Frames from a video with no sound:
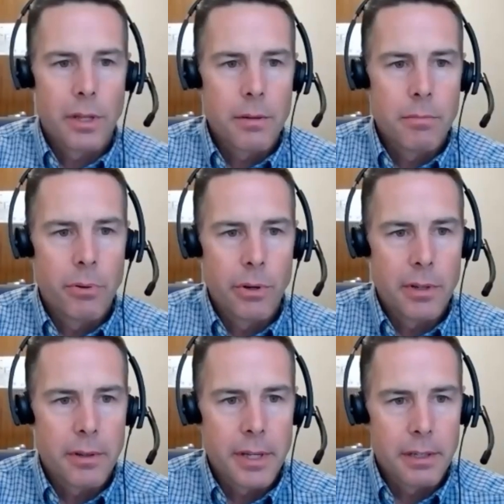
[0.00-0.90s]
of the
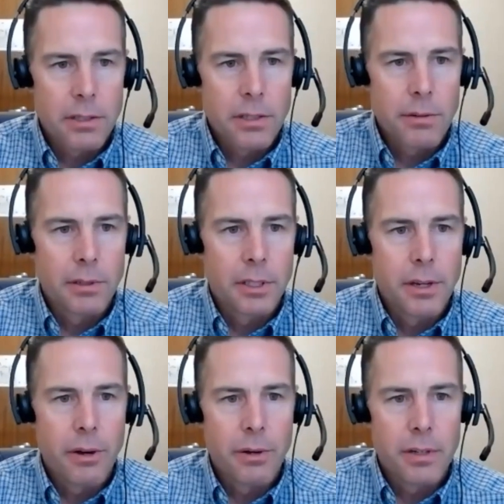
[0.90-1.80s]
important things to really
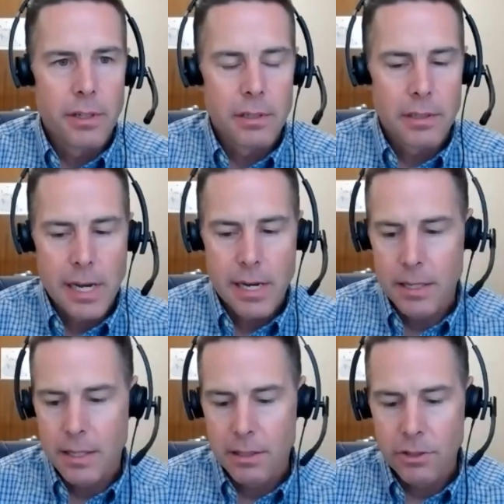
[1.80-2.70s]
note is that
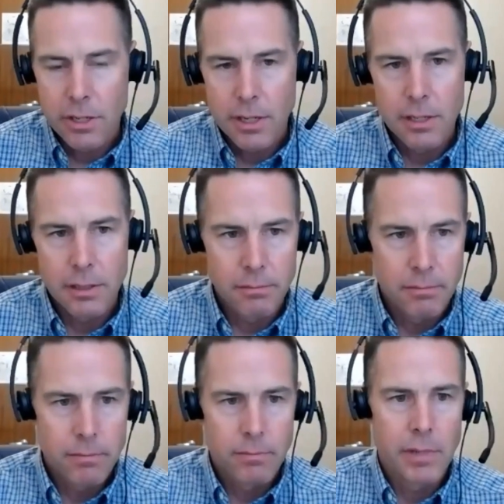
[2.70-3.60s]
in these young,
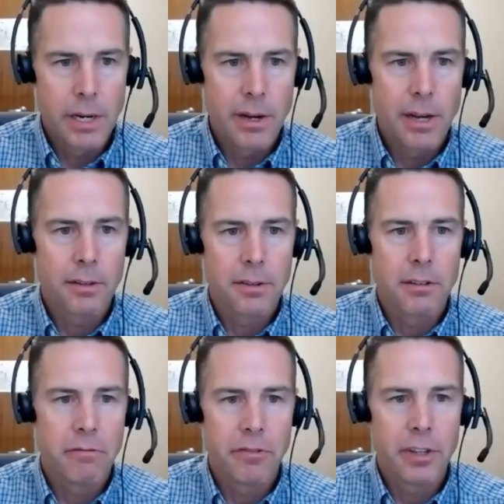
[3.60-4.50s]
you know,
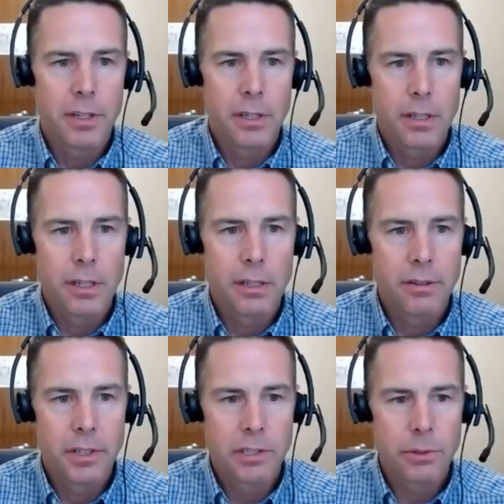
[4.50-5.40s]
healthy, fit
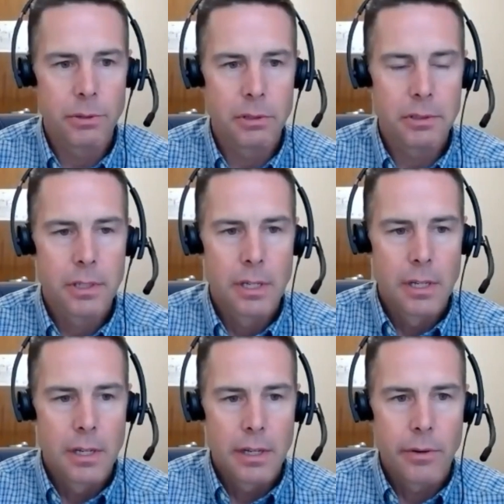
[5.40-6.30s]
individuals,
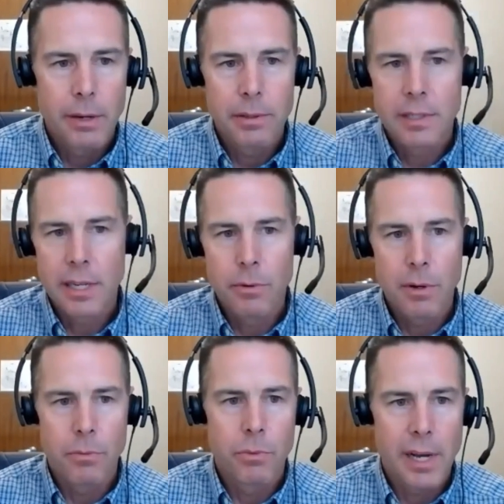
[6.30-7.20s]
you know, I would say
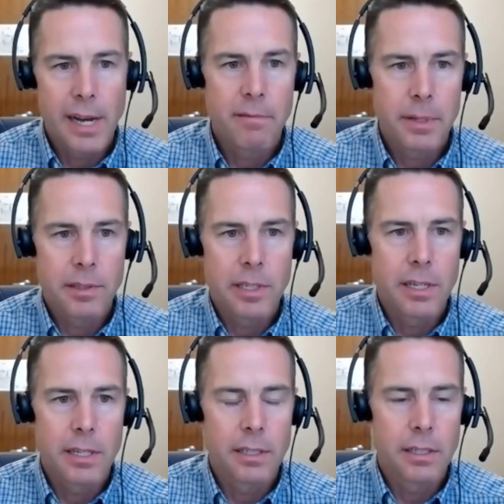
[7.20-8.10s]
what what I've been
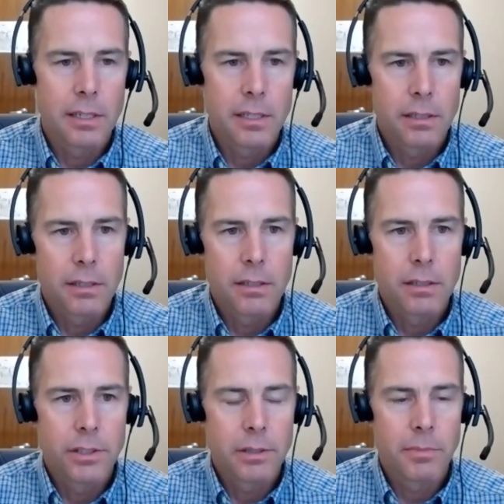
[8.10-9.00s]
seeing, and, and
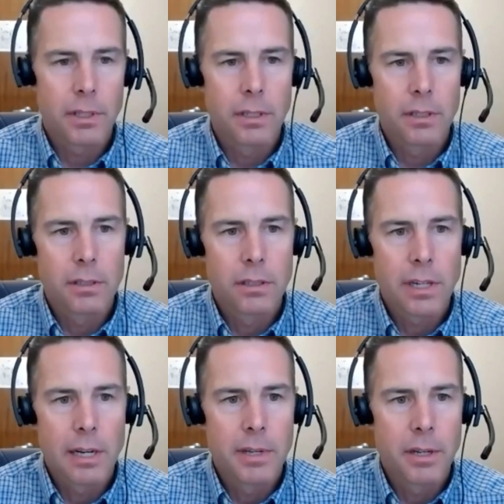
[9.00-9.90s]
Jim can
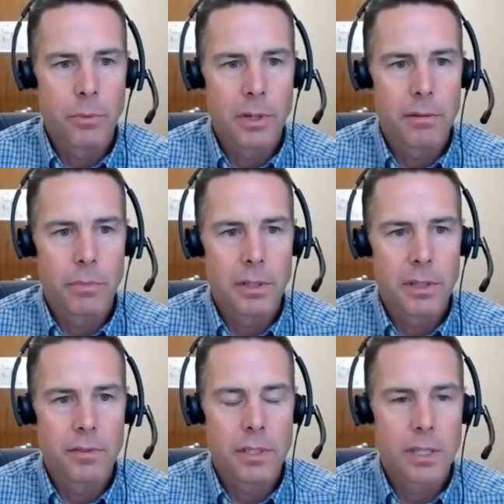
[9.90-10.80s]
chime in on what what
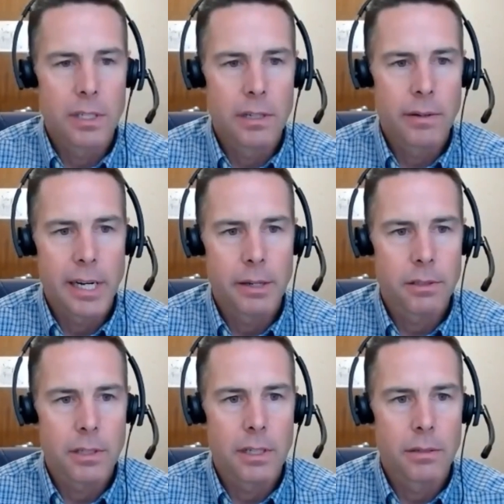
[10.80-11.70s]
they've seen at Ohio
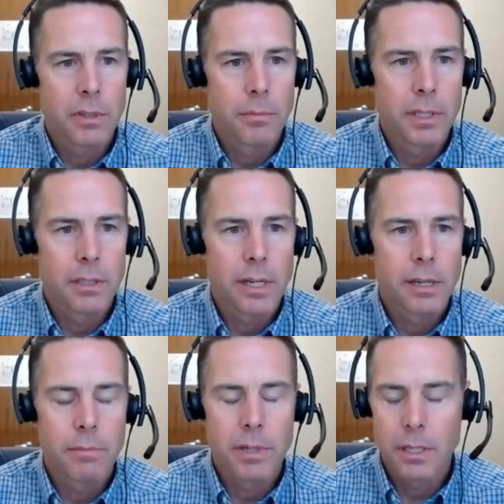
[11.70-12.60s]
State and with the Big
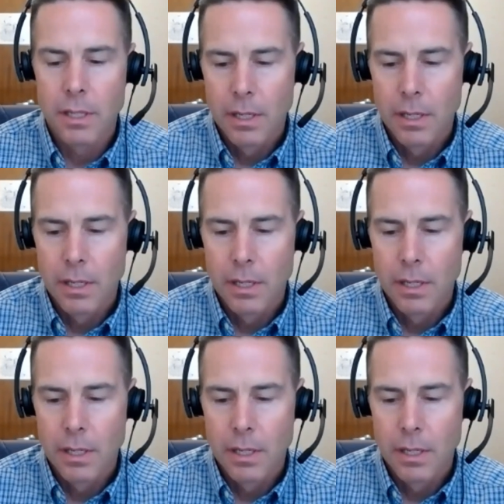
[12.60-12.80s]
Ten, but